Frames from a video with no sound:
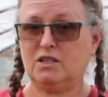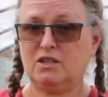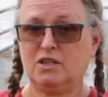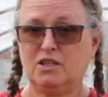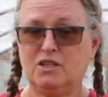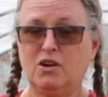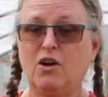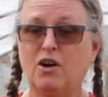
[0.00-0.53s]

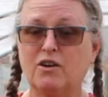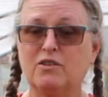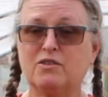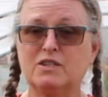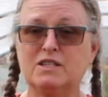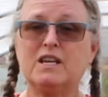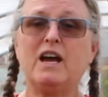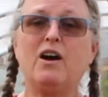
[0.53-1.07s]
it's harder
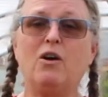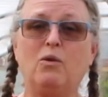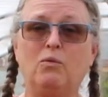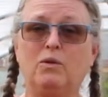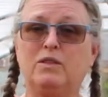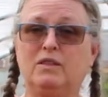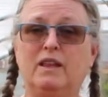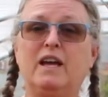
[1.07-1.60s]
to tell
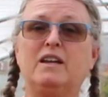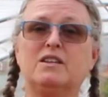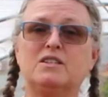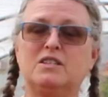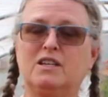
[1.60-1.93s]
with lettuce.